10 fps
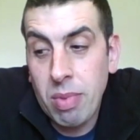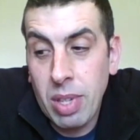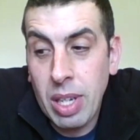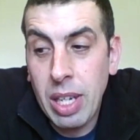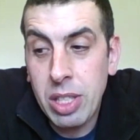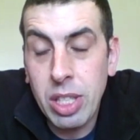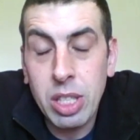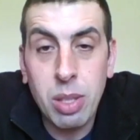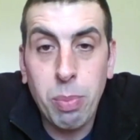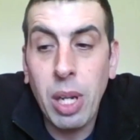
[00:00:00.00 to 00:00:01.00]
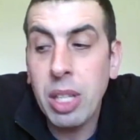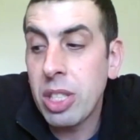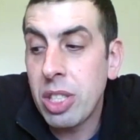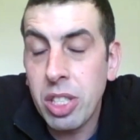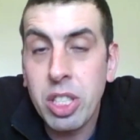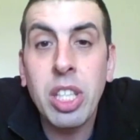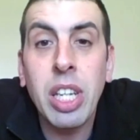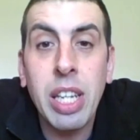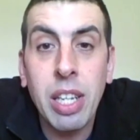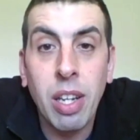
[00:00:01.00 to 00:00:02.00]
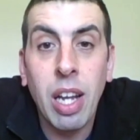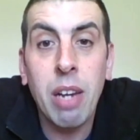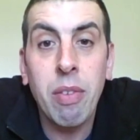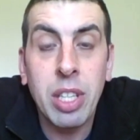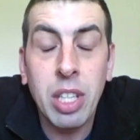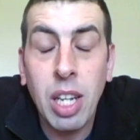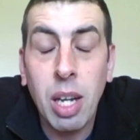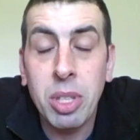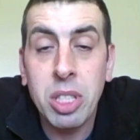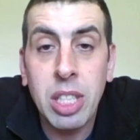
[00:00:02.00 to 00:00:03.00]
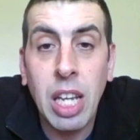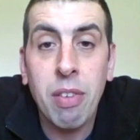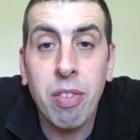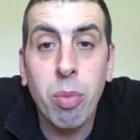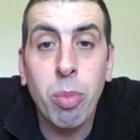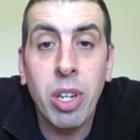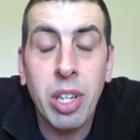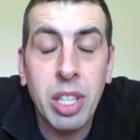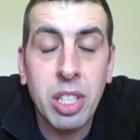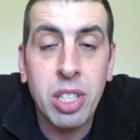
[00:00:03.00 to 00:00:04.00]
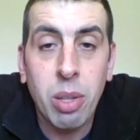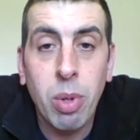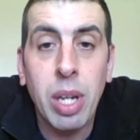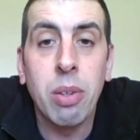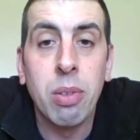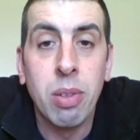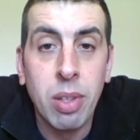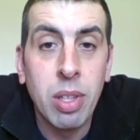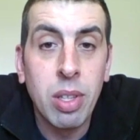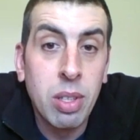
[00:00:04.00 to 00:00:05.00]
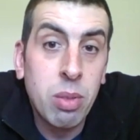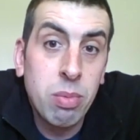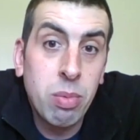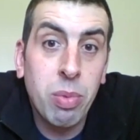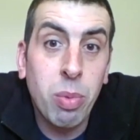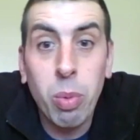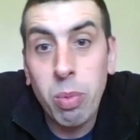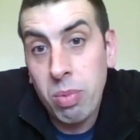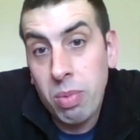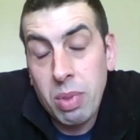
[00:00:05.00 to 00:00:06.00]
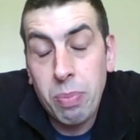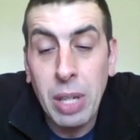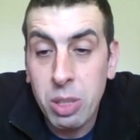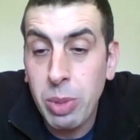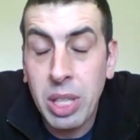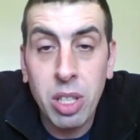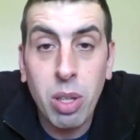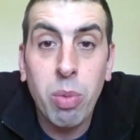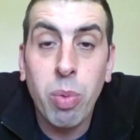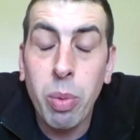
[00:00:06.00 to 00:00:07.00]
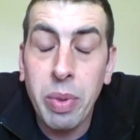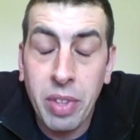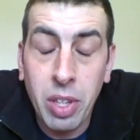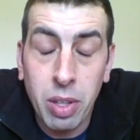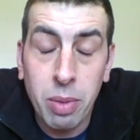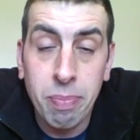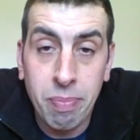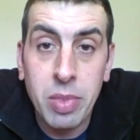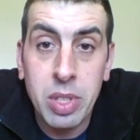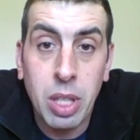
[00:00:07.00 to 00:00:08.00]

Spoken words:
it's just a pleasure to see everything coming together and working so well with what the best we can do with what we've got. So.